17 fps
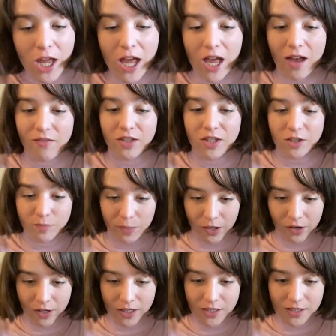of the
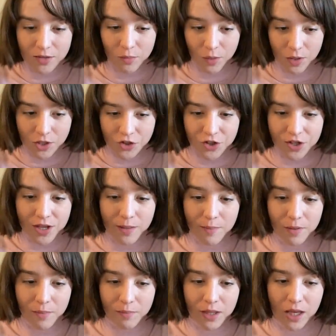spirit, where
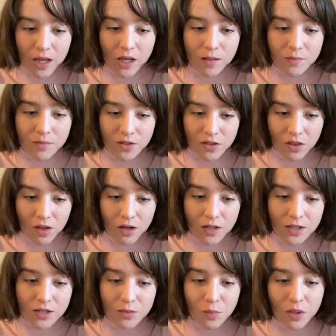dream becomes
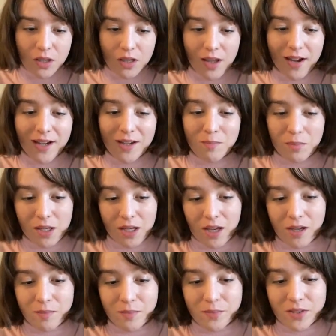thought, where line
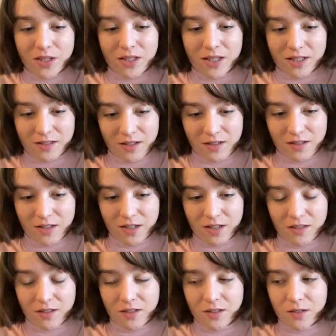becomes
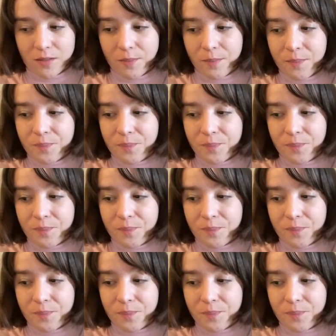existence.